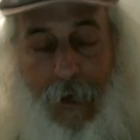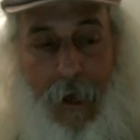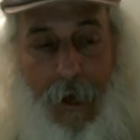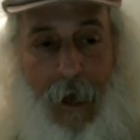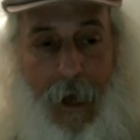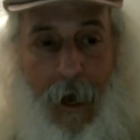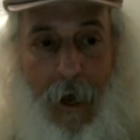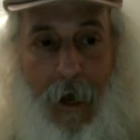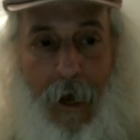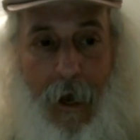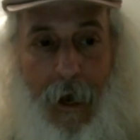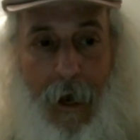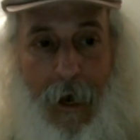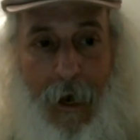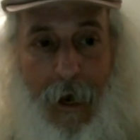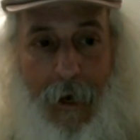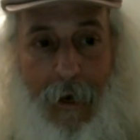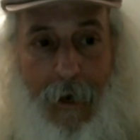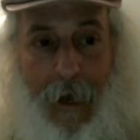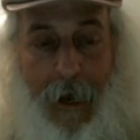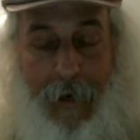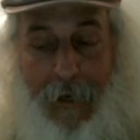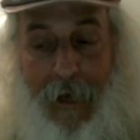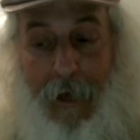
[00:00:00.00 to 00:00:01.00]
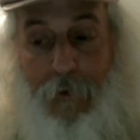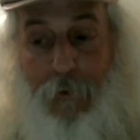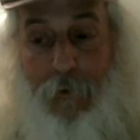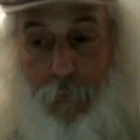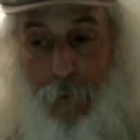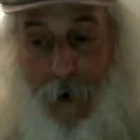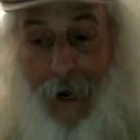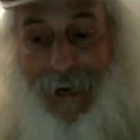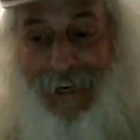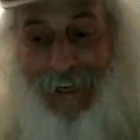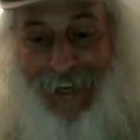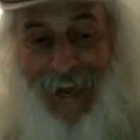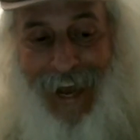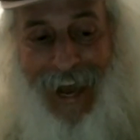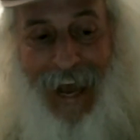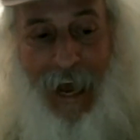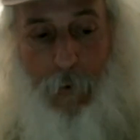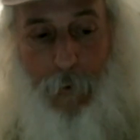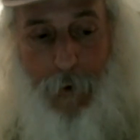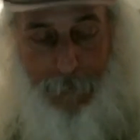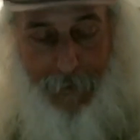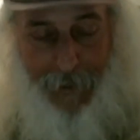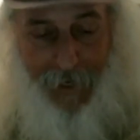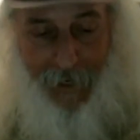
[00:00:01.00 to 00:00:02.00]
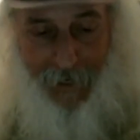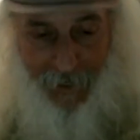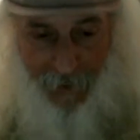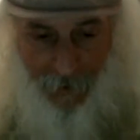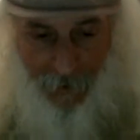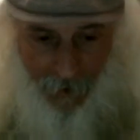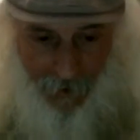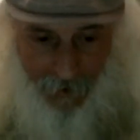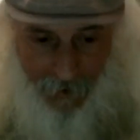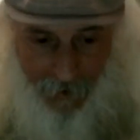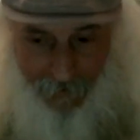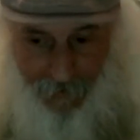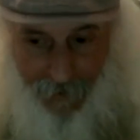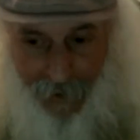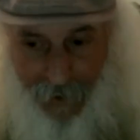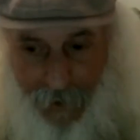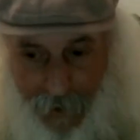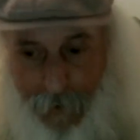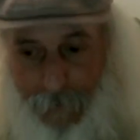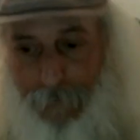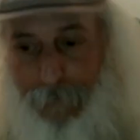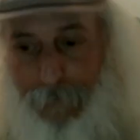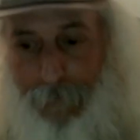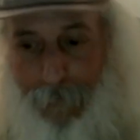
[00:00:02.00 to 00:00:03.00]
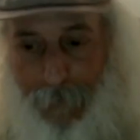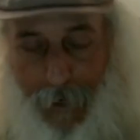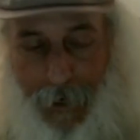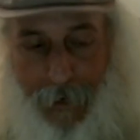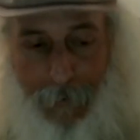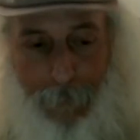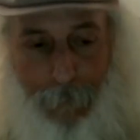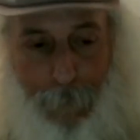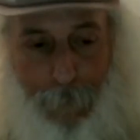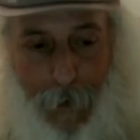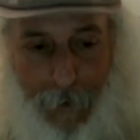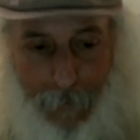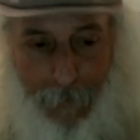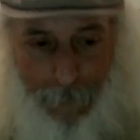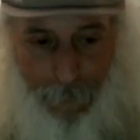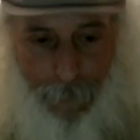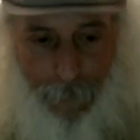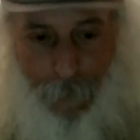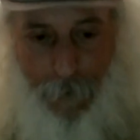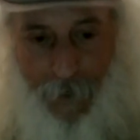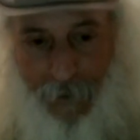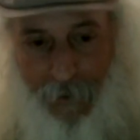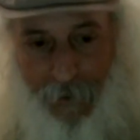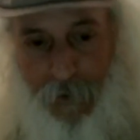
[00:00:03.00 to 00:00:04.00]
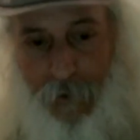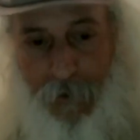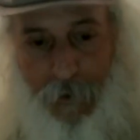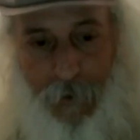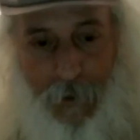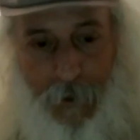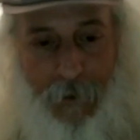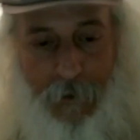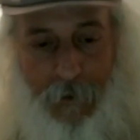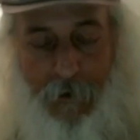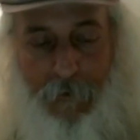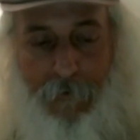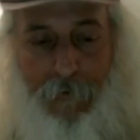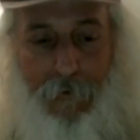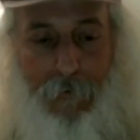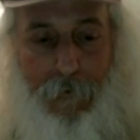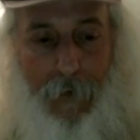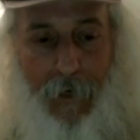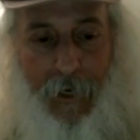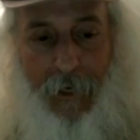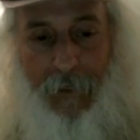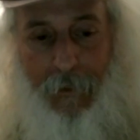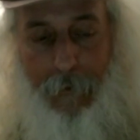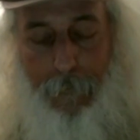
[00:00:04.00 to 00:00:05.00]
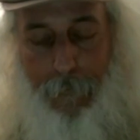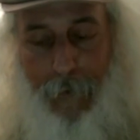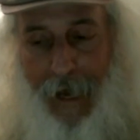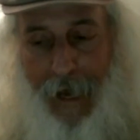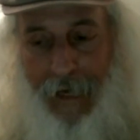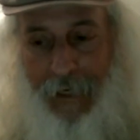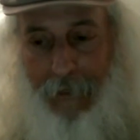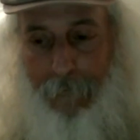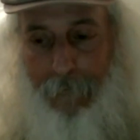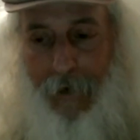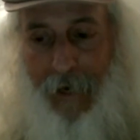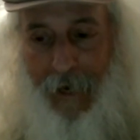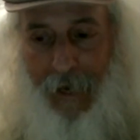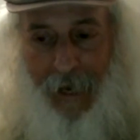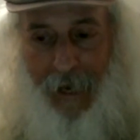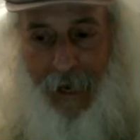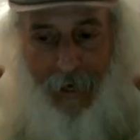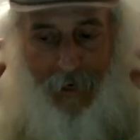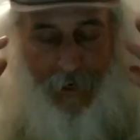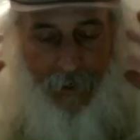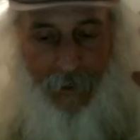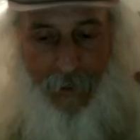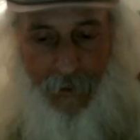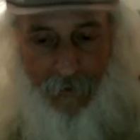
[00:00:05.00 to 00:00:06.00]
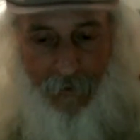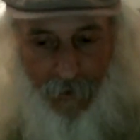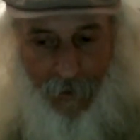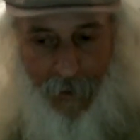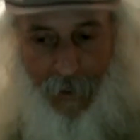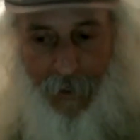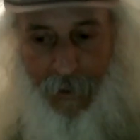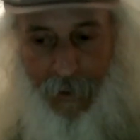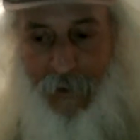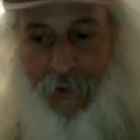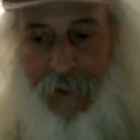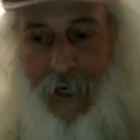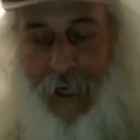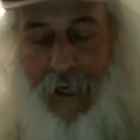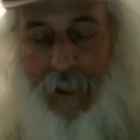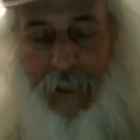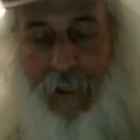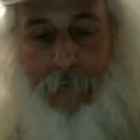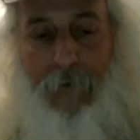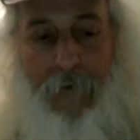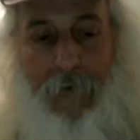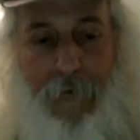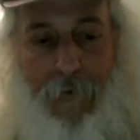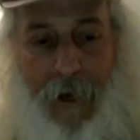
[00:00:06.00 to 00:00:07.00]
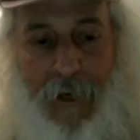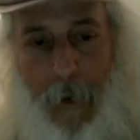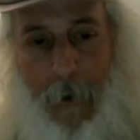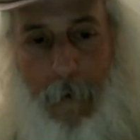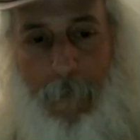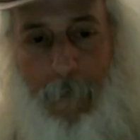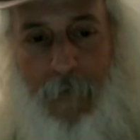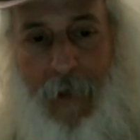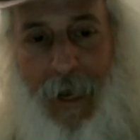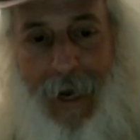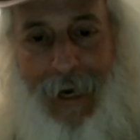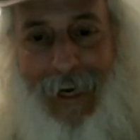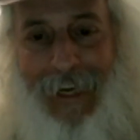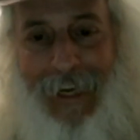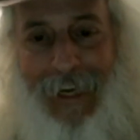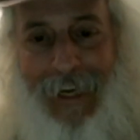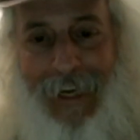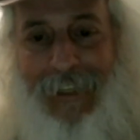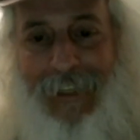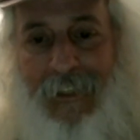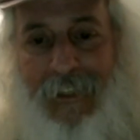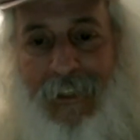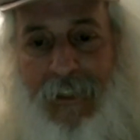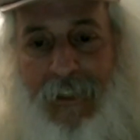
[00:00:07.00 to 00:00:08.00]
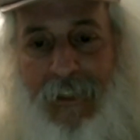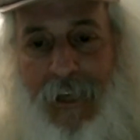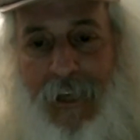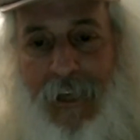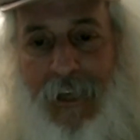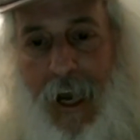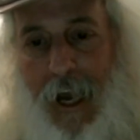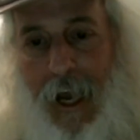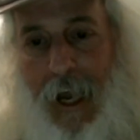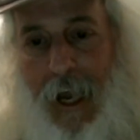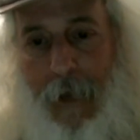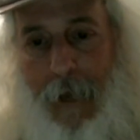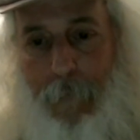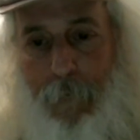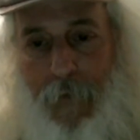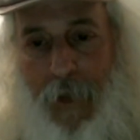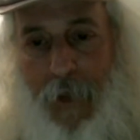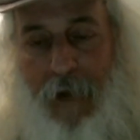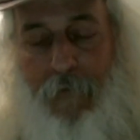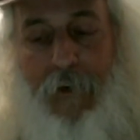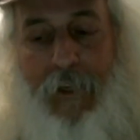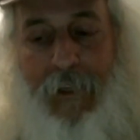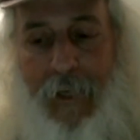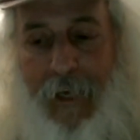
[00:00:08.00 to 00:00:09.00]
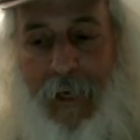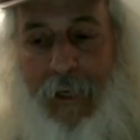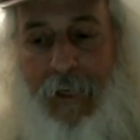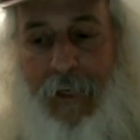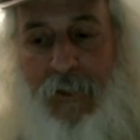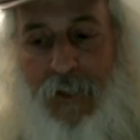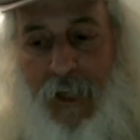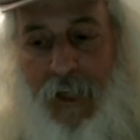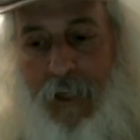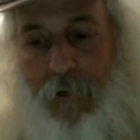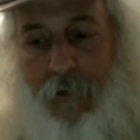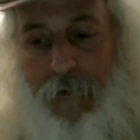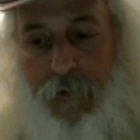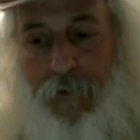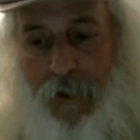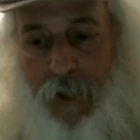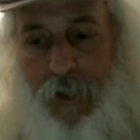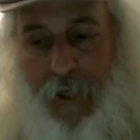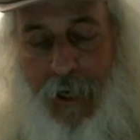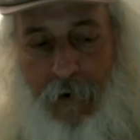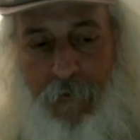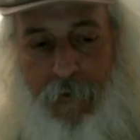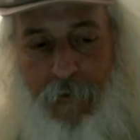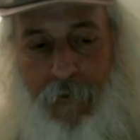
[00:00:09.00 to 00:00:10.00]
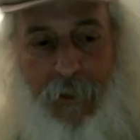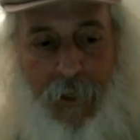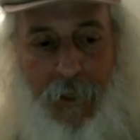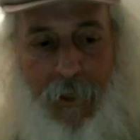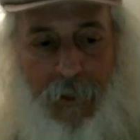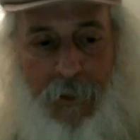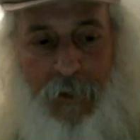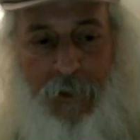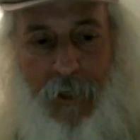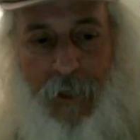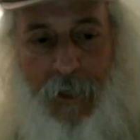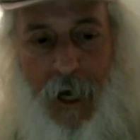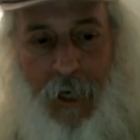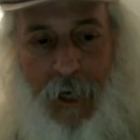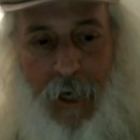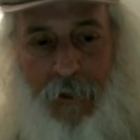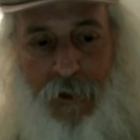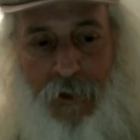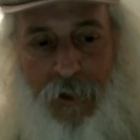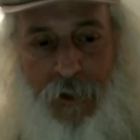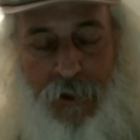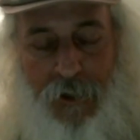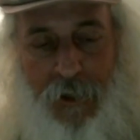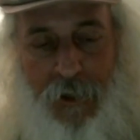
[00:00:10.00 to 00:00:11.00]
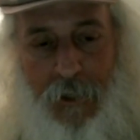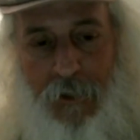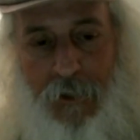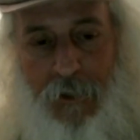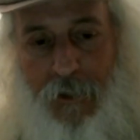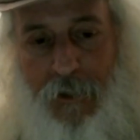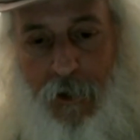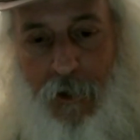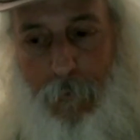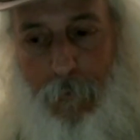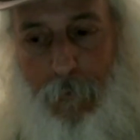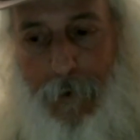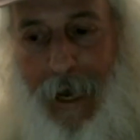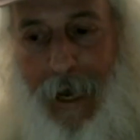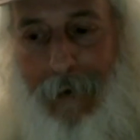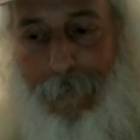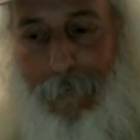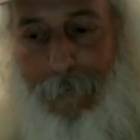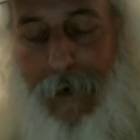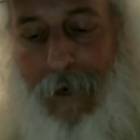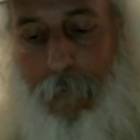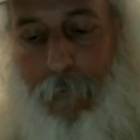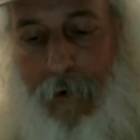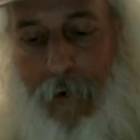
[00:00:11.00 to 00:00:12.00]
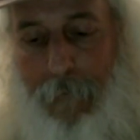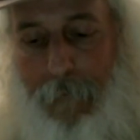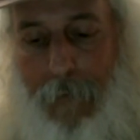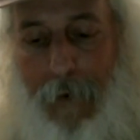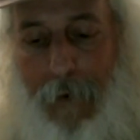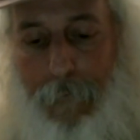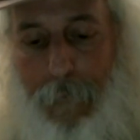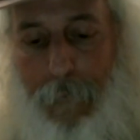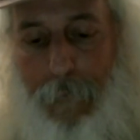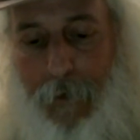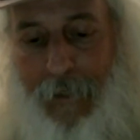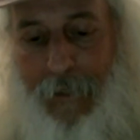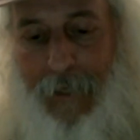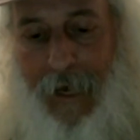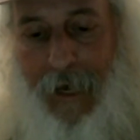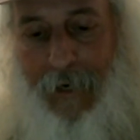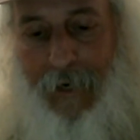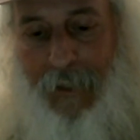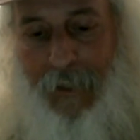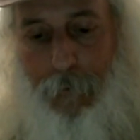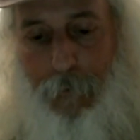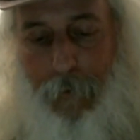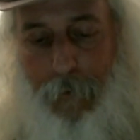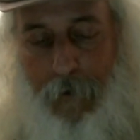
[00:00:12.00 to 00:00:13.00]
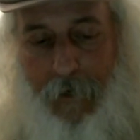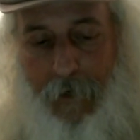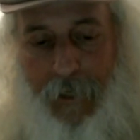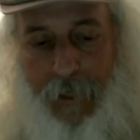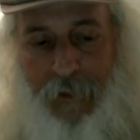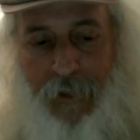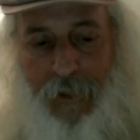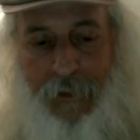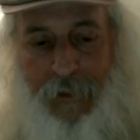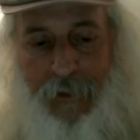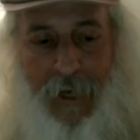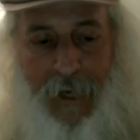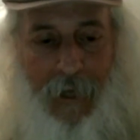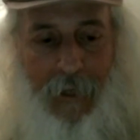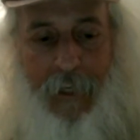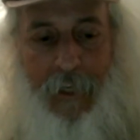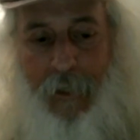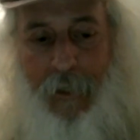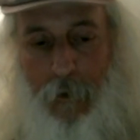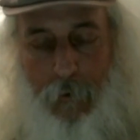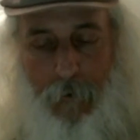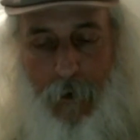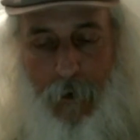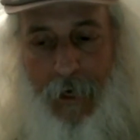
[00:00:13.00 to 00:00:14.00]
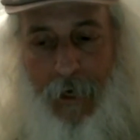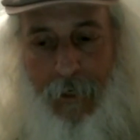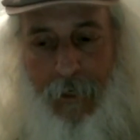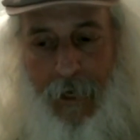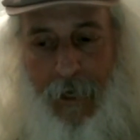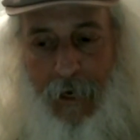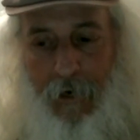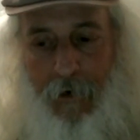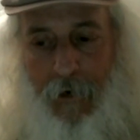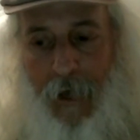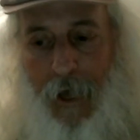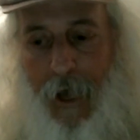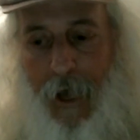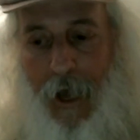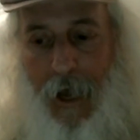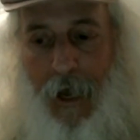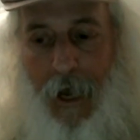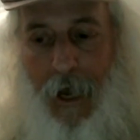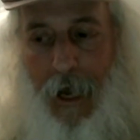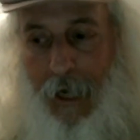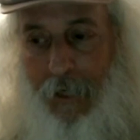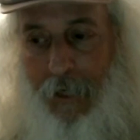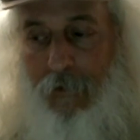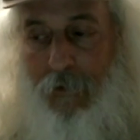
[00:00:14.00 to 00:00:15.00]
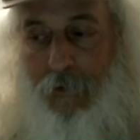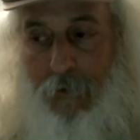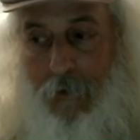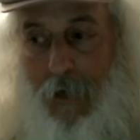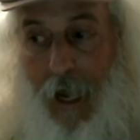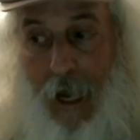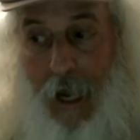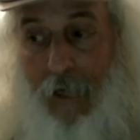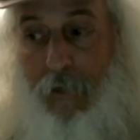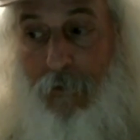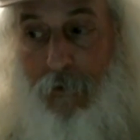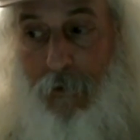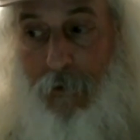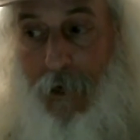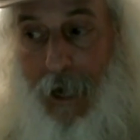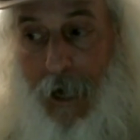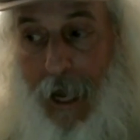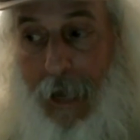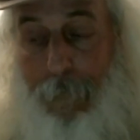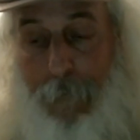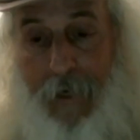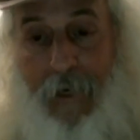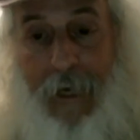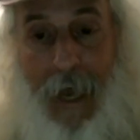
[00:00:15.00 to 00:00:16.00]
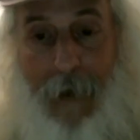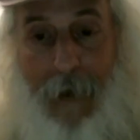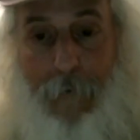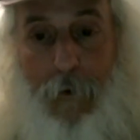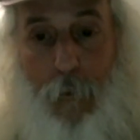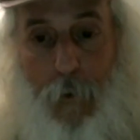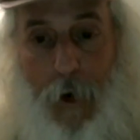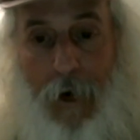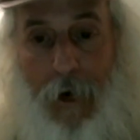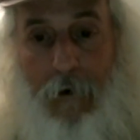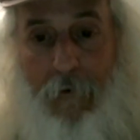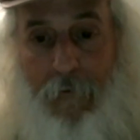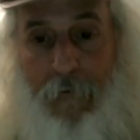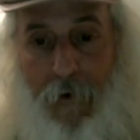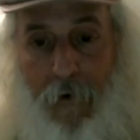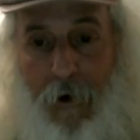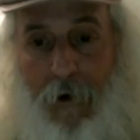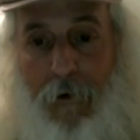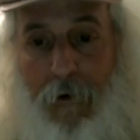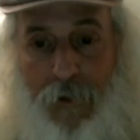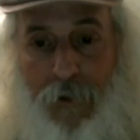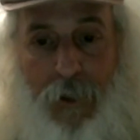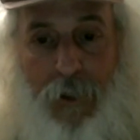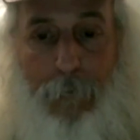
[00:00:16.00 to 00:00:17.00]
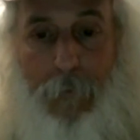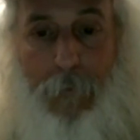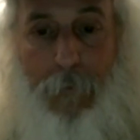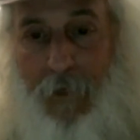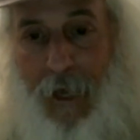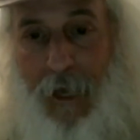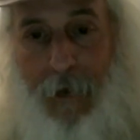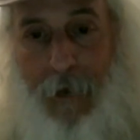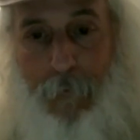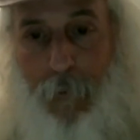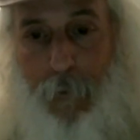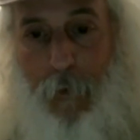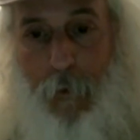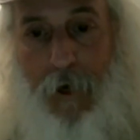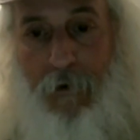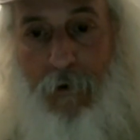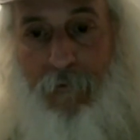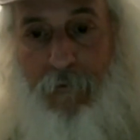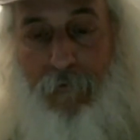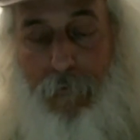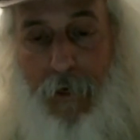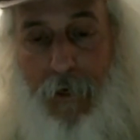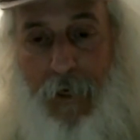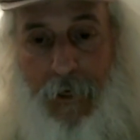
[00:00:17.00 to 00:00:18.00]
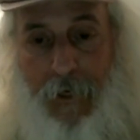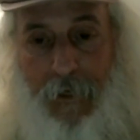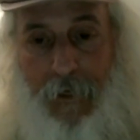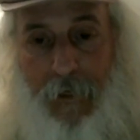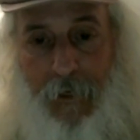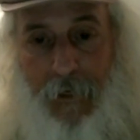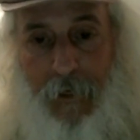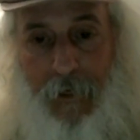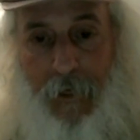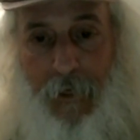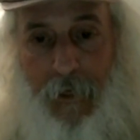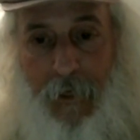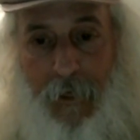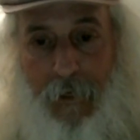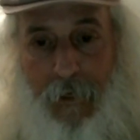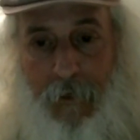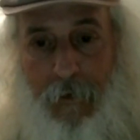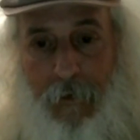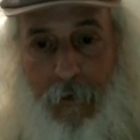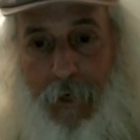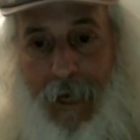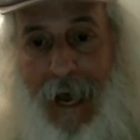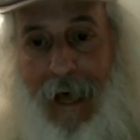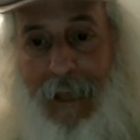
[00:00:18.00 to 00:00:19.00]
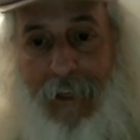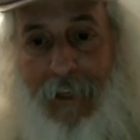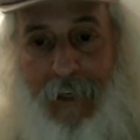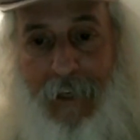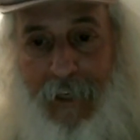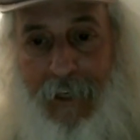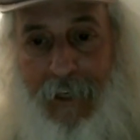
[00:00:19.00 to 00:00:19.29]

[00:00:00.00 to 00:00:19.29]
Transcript: Uh, and now, right now, I'm getting all of these uh, pinpricks all over me in the back of my head, and even on the sides of my faces, because anytime everything is energy, everything is consciousness. So by me remembering that experience and telling you right now, I, I, I became aware of her, she became aware of me. So Reality is